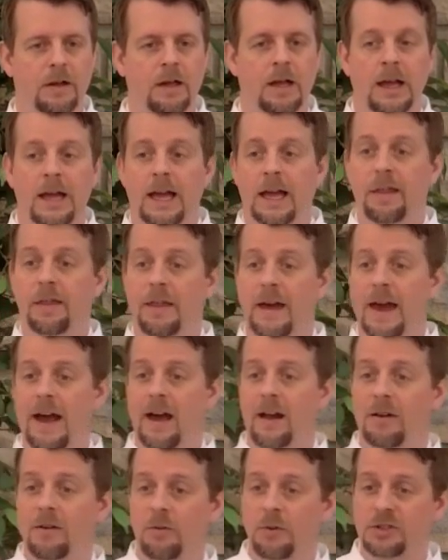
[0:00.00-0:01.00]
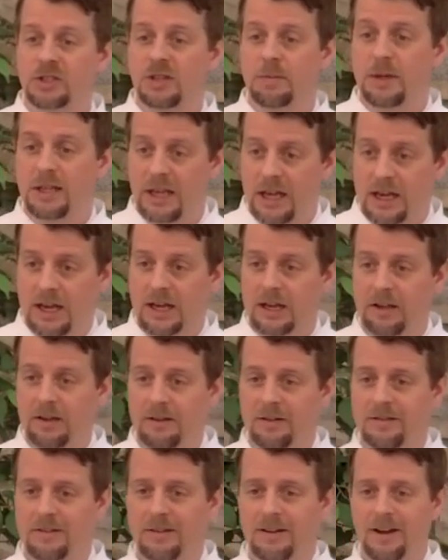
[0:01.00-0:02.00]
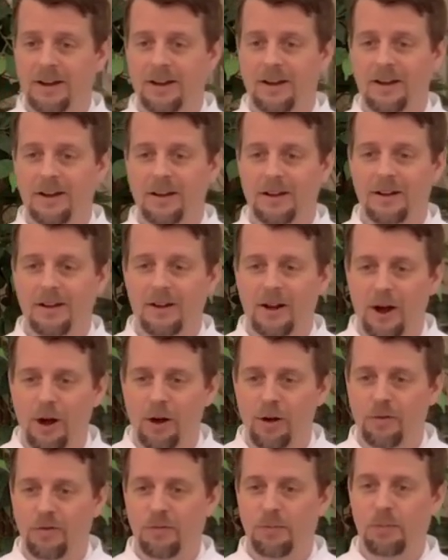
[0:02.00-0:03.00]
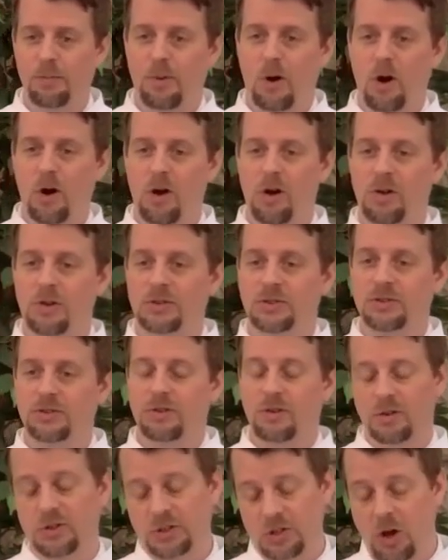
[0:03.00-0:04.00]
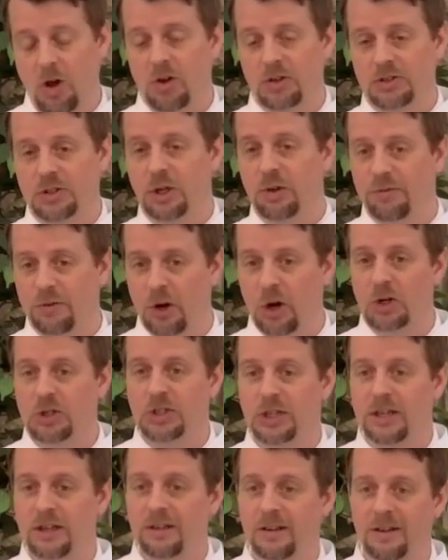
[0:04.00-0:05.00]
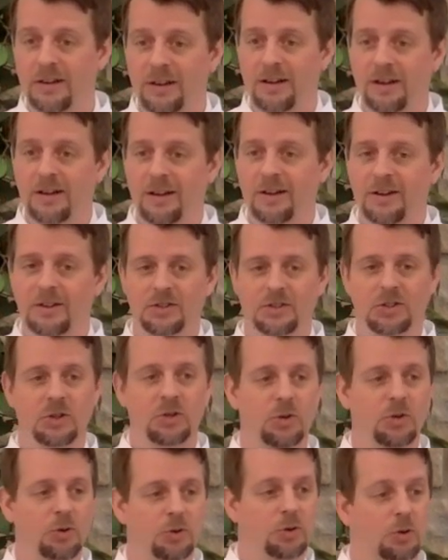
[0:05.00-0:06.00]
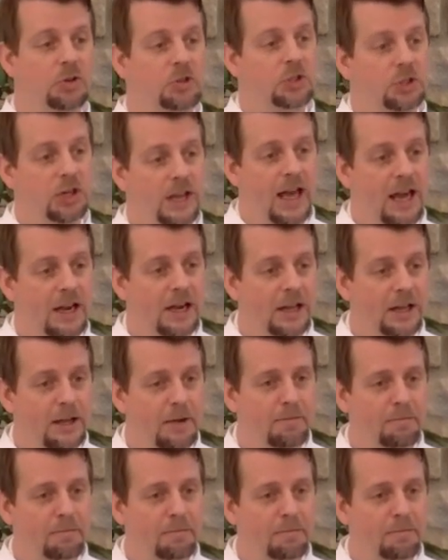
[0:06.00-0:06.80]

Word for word: And that was the beginning of Paul's Saul's conversion to Christianity.